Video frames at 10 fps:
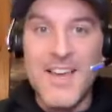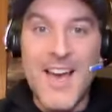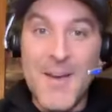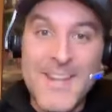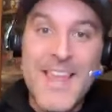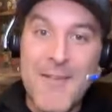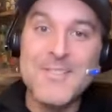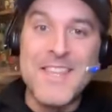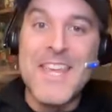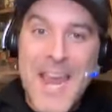Uh, I mean, that
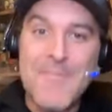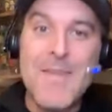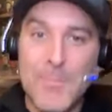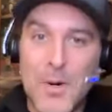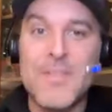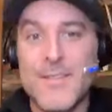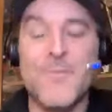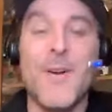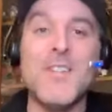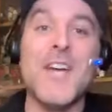was the game that put this
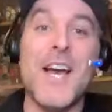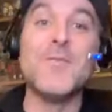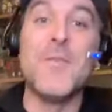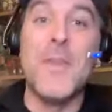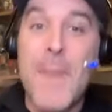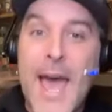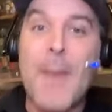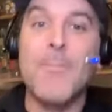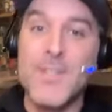franchise on the map